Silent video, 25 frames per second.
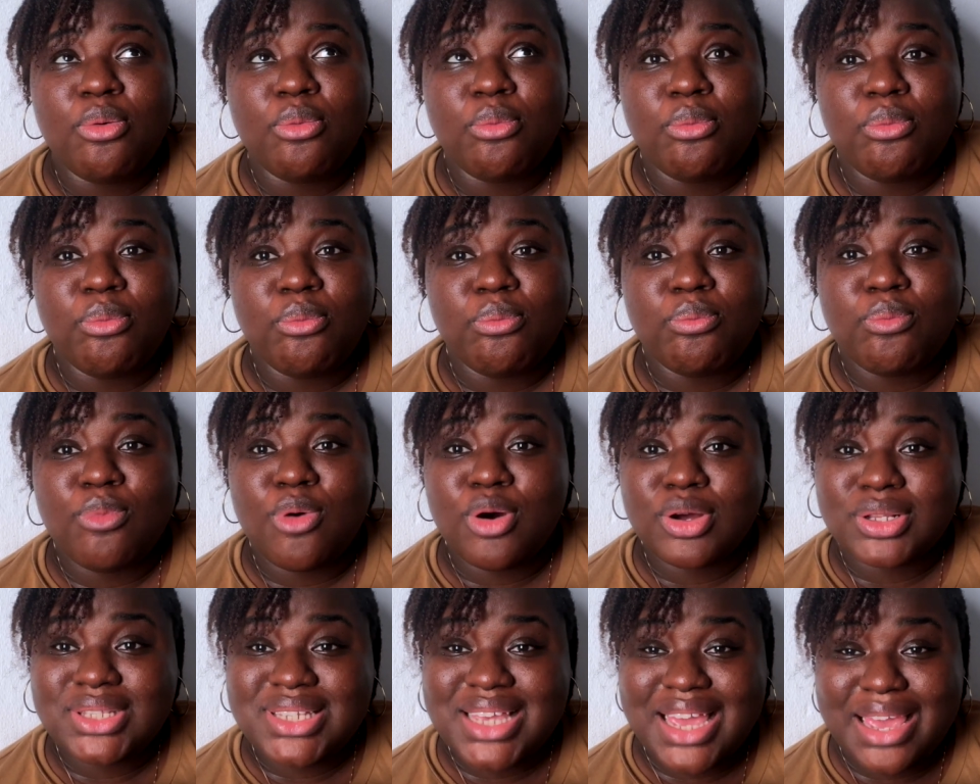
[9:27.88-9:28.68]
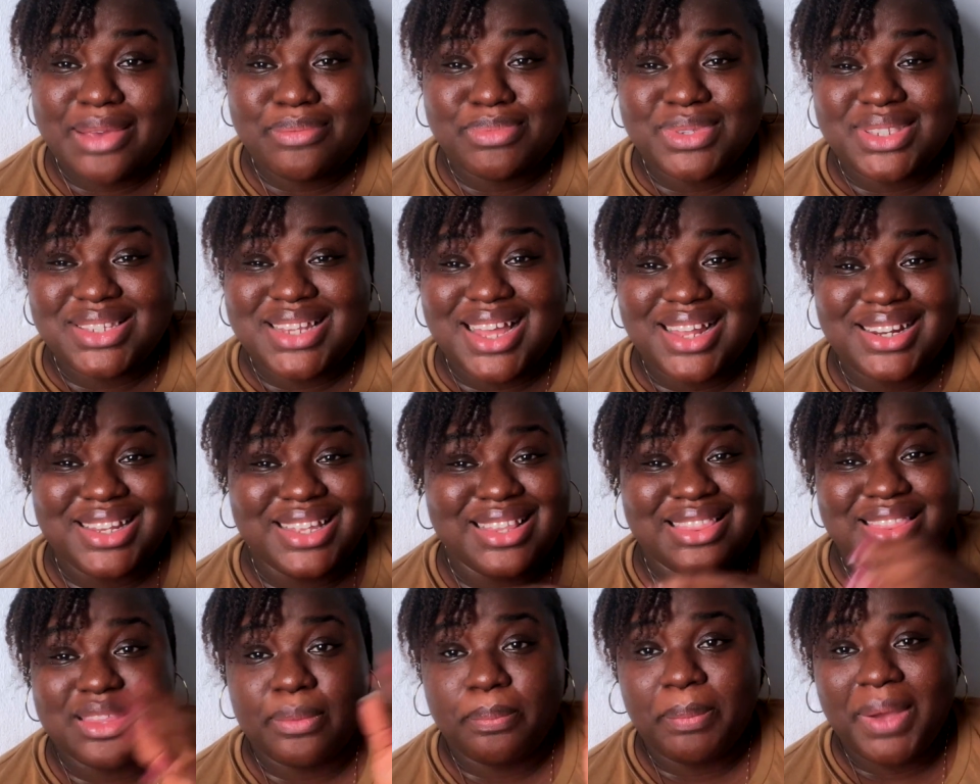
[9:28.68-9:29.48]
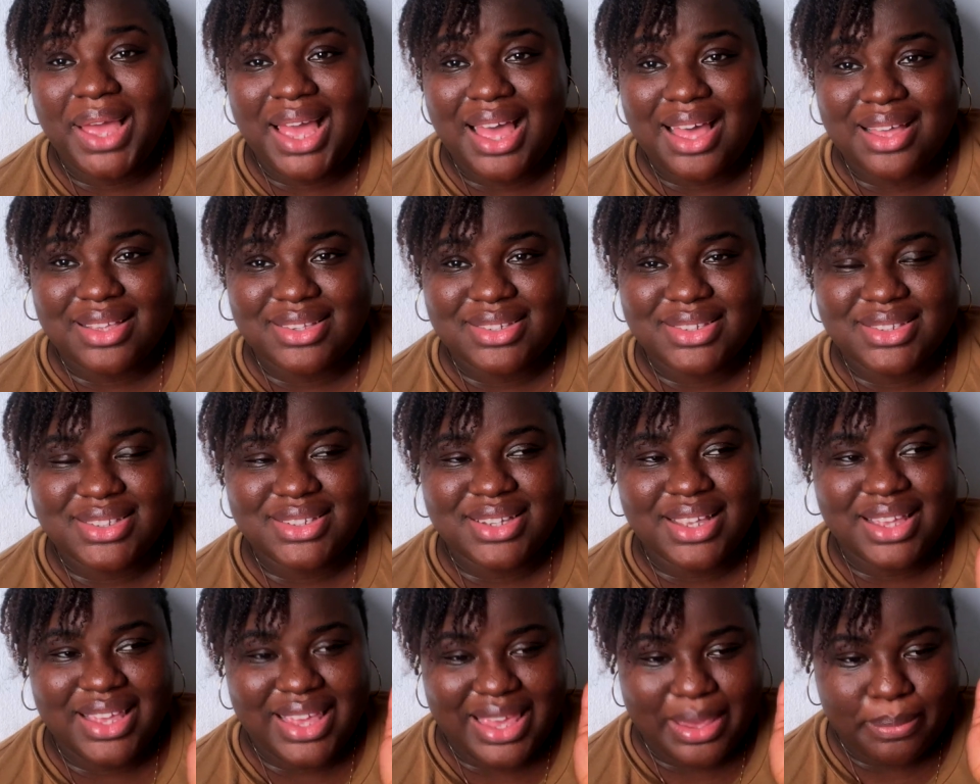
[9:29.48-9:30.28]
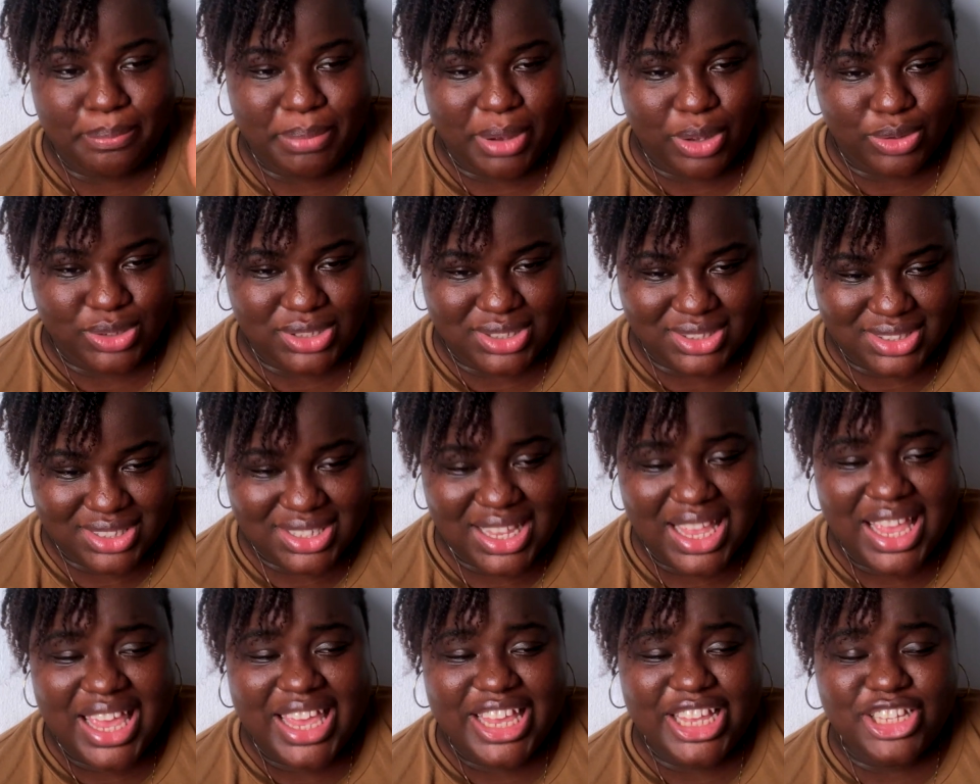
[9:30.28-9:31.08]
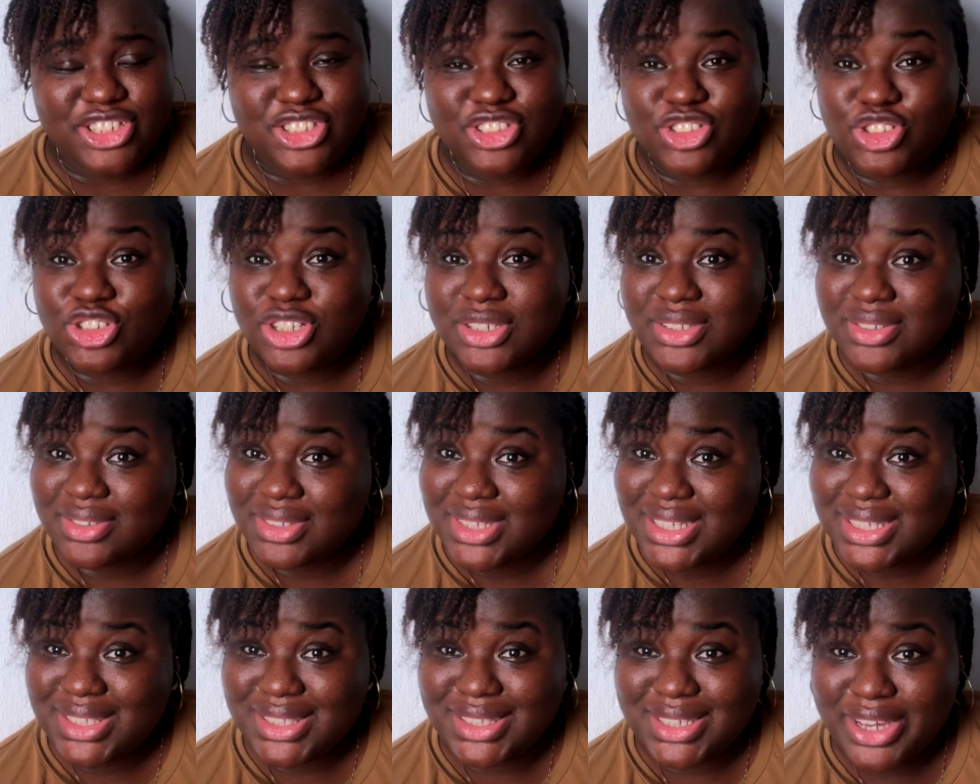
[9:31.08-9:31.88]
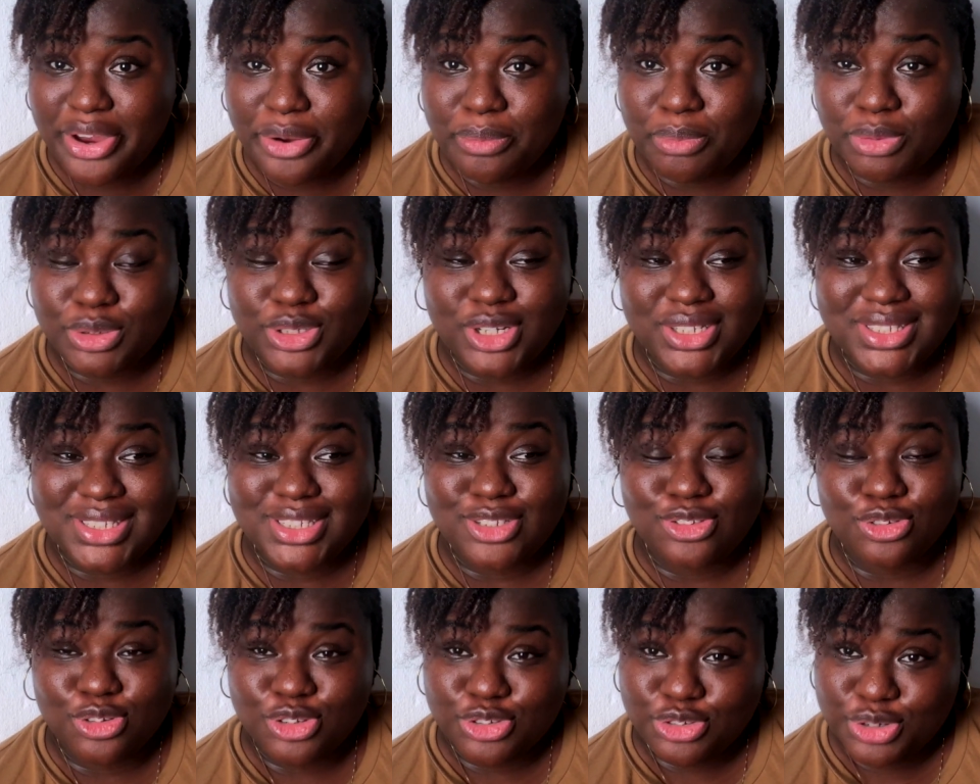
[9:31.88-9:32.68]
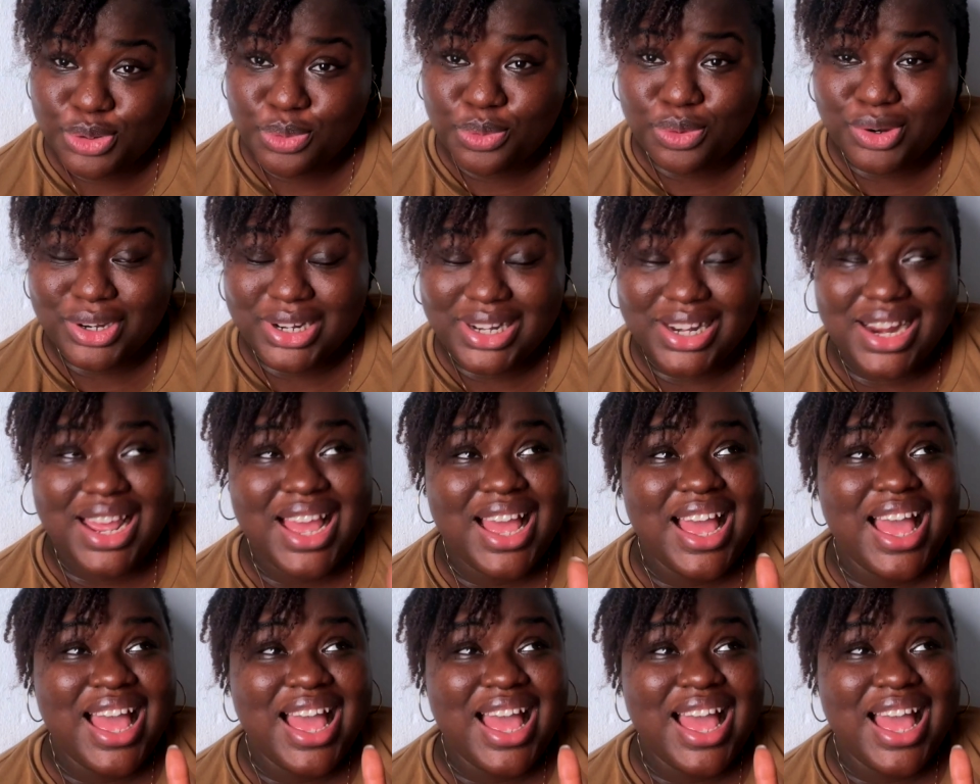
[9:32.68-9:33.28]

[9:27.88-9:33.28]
more times than in the past about this. It's just this term or just this nursery one.